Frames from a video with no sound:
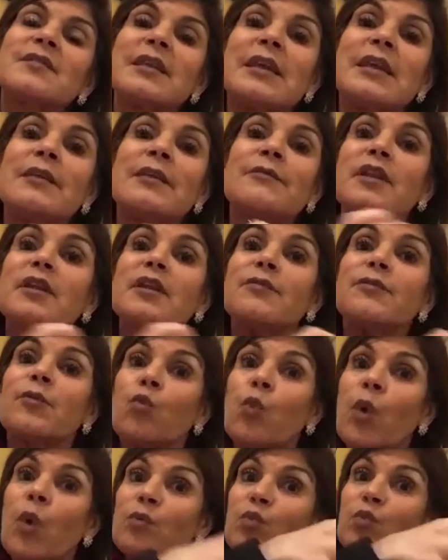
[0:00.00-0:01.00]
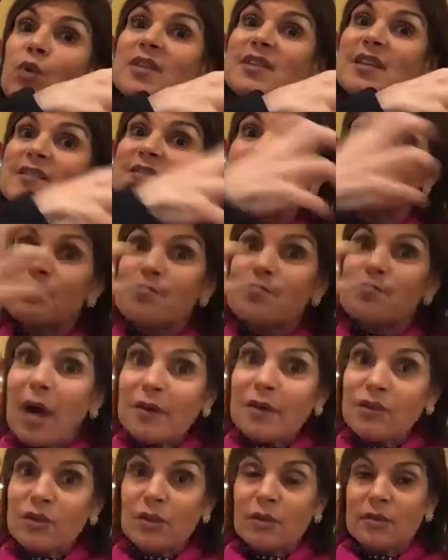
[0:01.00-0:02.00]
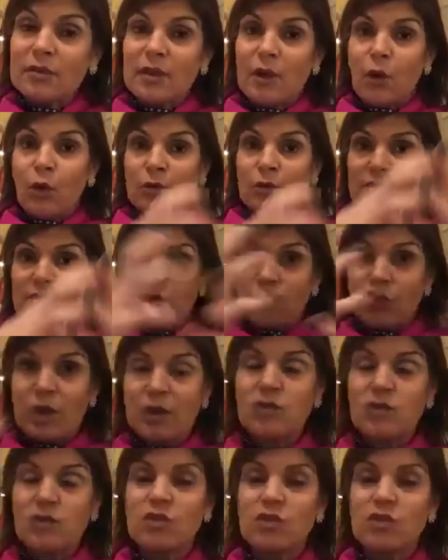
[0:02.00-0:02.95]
even if when we dismantle the whole structure,